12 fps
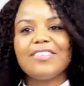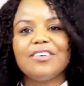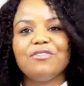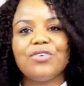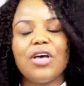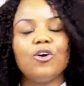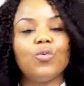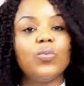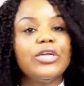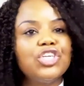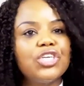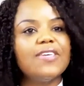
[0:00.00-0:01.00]
of
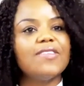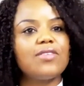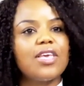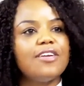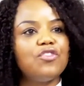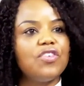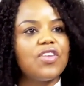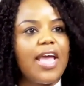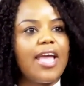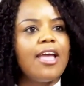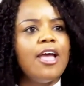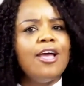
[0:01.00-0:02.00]
which is here
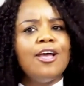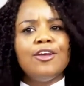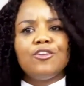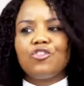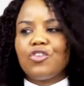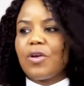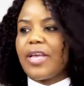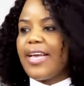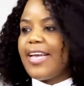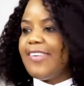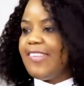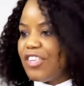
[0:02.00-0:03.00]
today, took
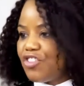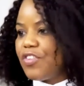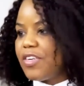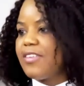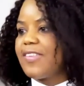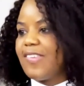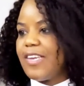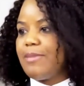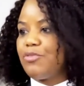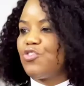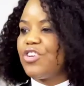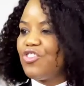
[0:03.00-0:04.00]
additional
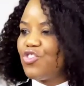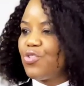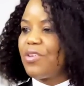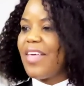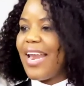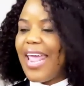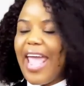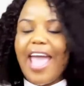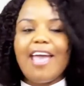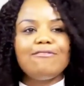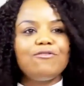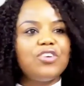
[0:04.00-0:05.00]
steps to ensure that
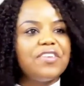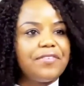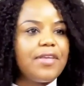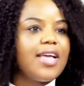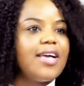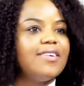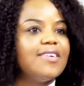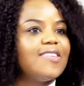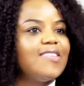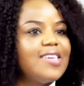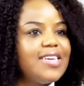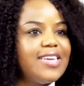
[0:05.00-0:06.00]
every single
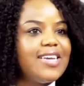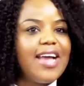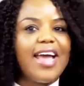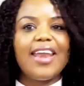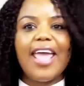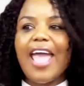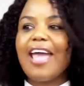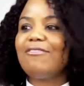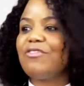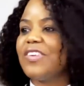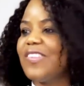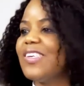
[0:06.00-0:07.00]
T
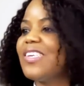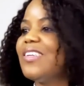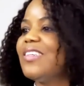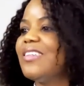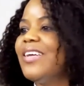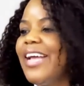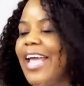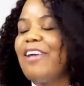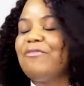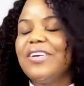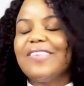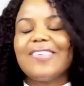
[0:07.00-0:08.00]

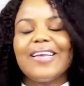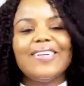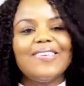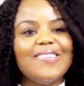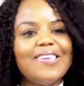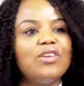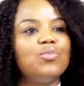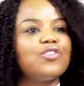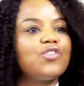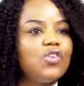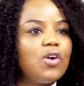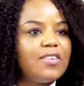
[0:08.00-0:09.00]
was
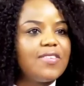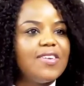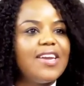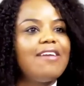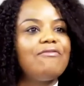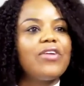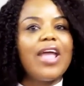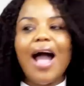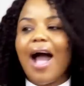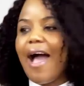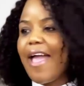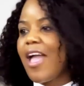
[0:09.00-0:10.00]
crossed and every
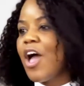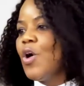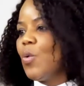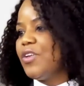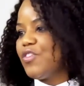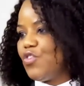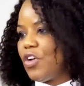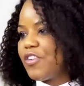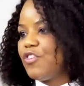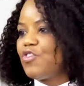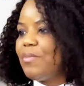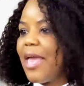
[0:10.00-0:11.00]
I was
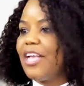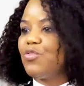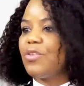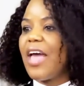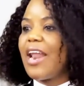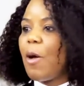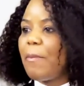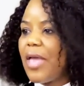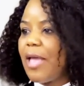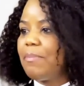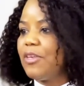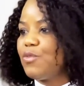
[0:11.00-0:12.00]
dotted, to make sure that our
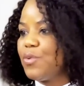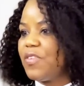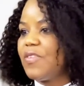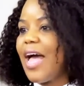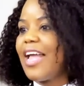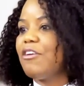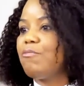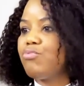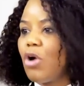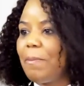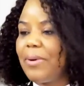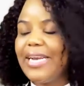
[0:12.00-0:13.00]
papers were signed
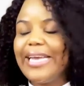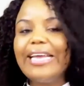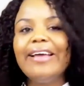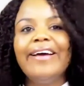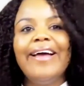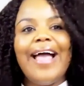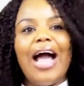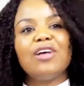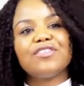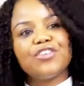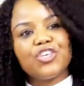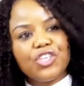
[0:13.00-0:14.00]
properly. Our
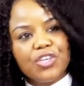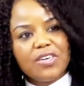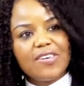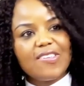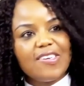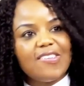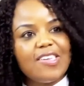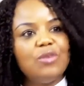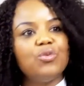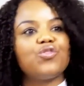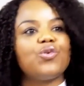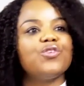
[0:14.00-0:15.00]
security team
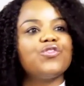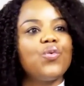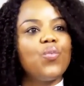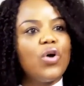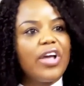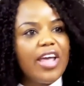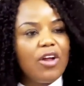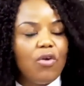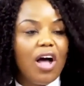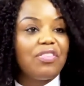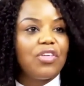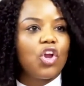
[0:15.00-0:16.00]
was also working
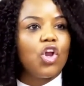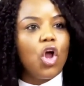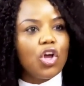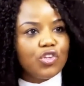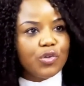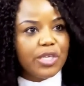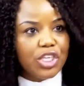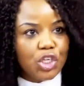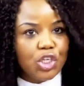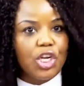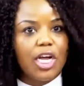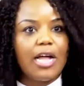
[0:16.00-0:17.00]
round the clock to
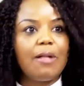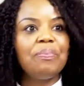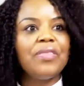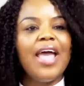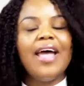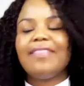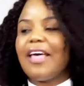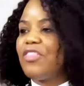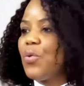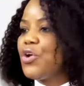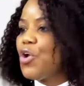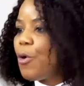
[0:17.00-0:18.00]
ensure that there
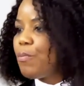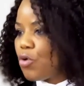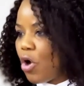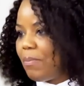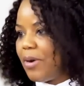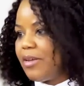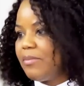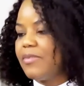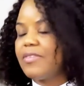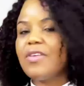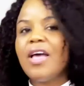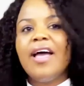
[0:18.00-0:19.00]
were no
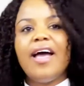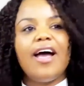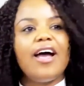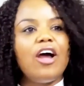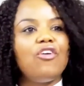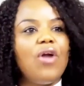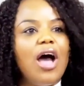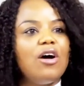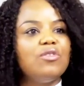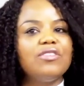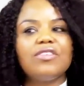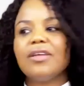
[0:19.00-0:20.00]
problems
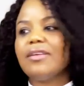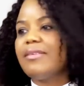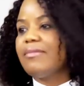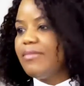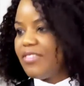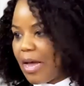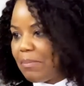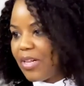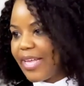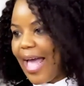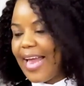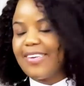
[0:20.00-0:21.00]
around double
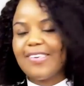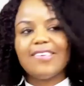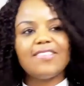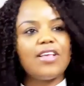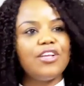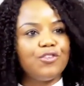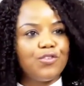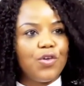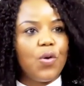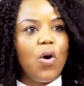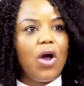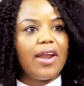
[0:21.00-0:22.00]
candidates and
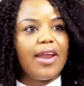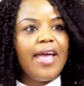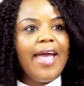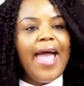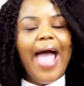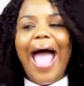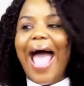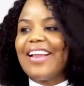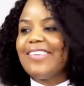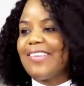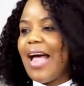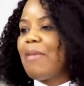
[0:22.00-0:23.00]
so on.
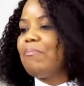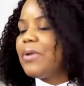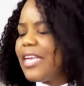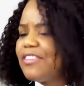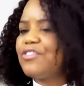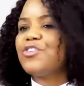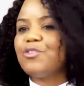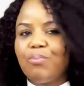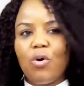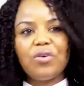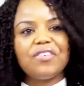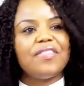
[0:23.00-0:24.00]
And I'm pleased to
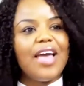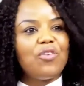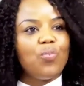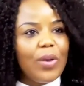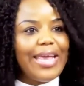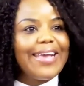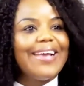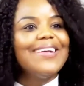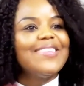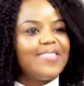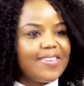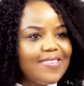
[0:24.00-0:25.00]
report that we
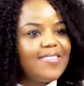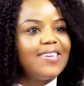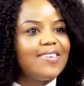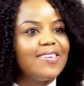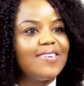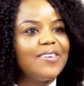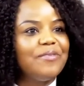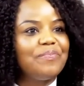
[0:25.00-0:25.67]
succeeded.